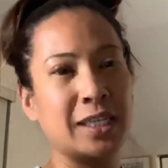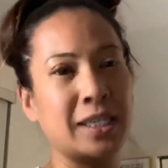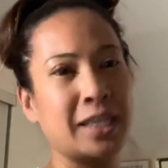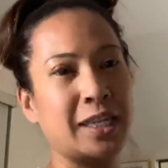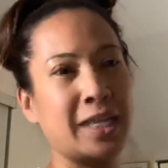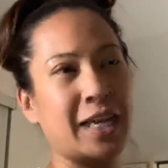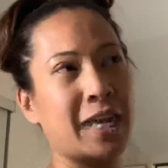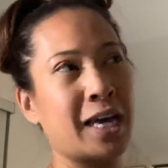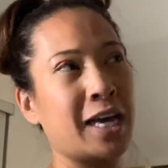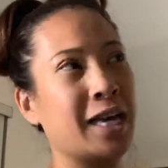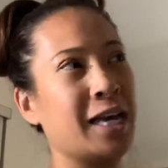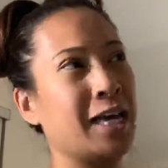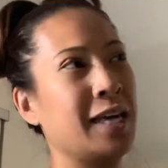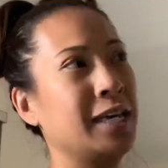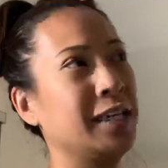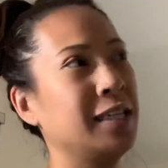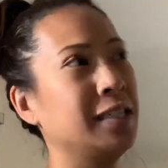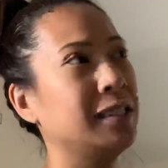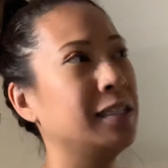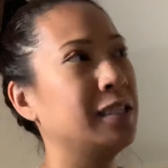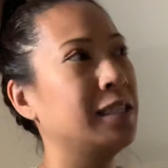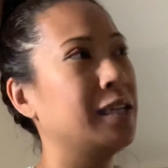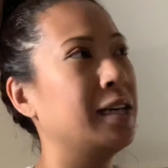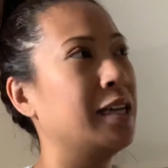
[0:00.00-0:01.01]

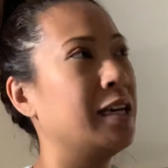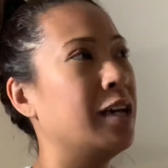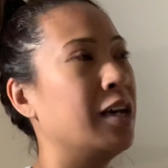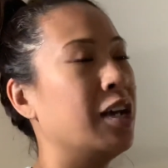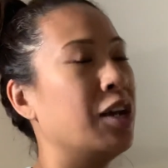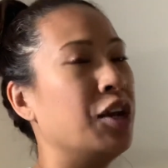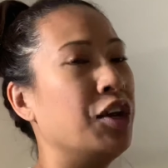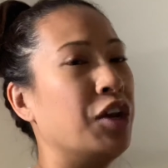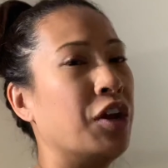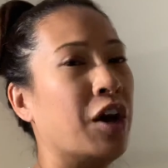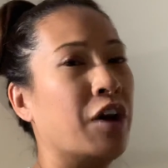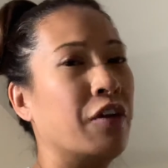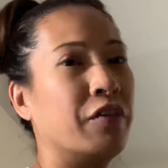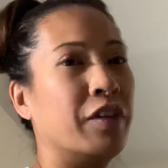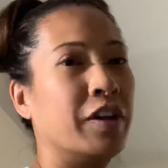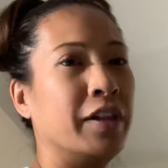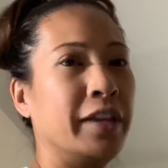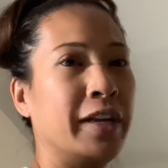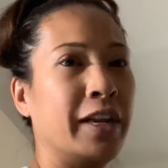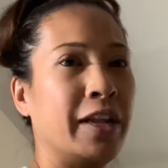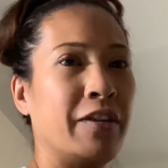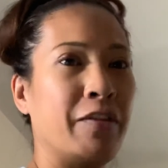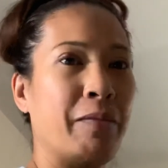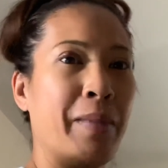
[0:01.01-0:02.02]
had not
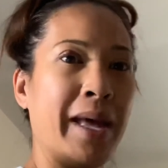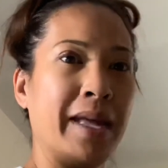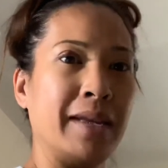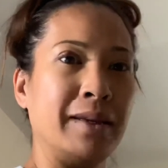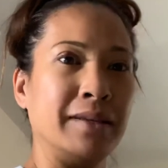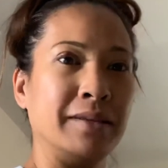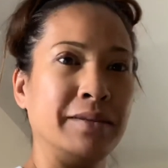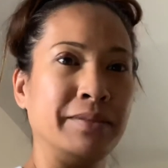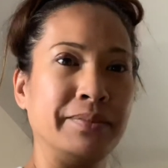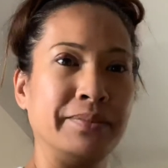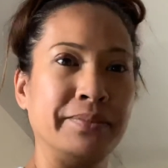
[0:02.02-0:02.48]
fallen out of bed.